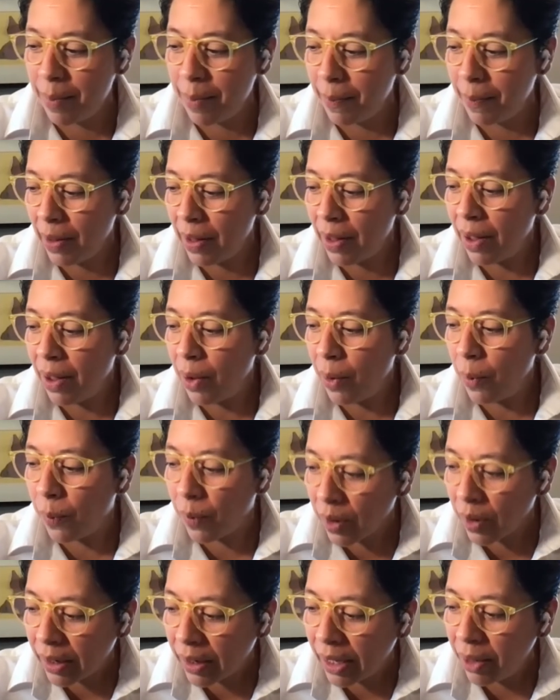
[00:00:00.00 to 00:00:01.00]
I'm
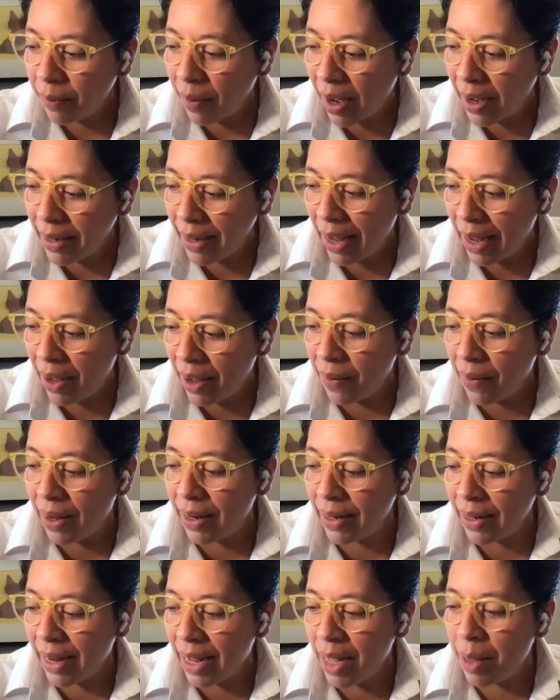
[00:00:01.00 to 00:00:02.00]
working right now
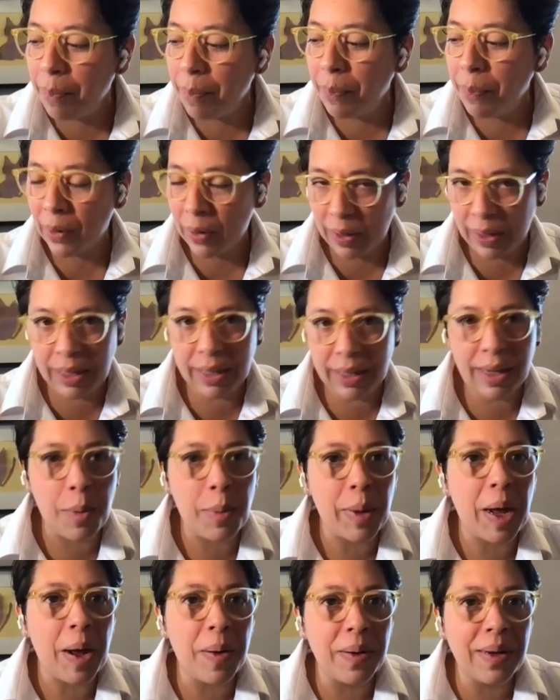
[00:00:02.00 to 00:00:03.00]
on a book
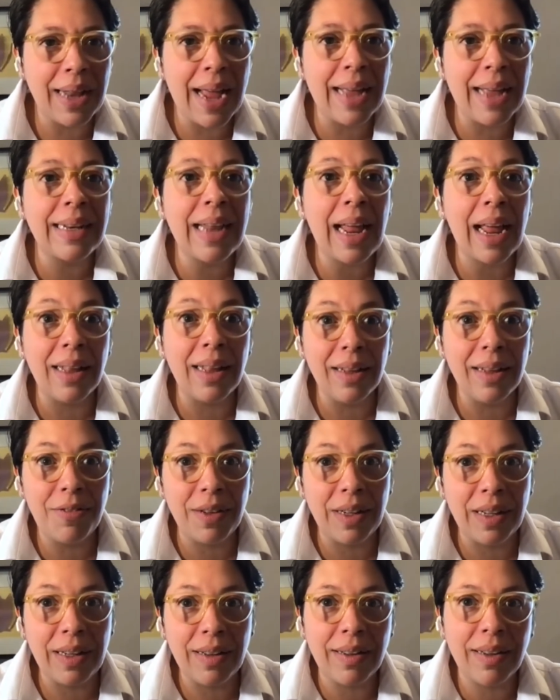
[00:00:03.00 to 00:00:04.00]
about an
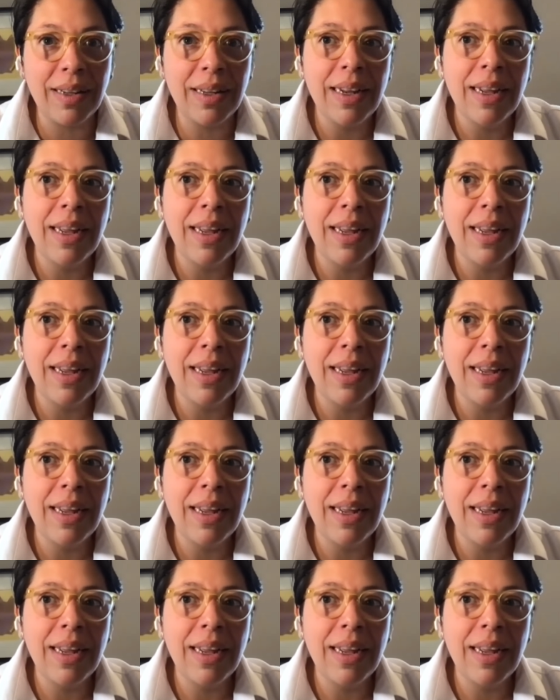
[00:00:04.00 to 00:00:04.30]
elephant.